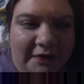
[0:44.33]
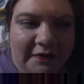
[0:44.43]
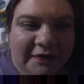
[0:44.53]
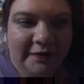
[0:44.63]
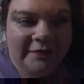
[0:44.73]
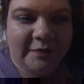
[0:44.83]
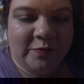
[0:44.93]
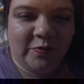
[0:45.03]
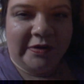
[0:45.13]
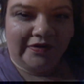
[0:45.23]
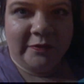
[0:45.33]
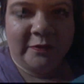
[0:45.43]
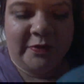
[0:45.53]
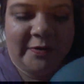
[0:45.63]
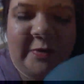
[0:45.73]
Uh, Probably
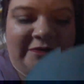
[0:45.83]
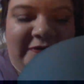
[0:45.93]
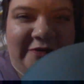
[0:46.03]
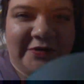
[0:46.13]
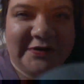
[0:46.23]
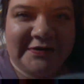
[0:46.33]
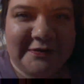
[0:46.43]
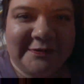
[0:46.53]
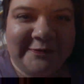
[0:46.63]
one of my favorites.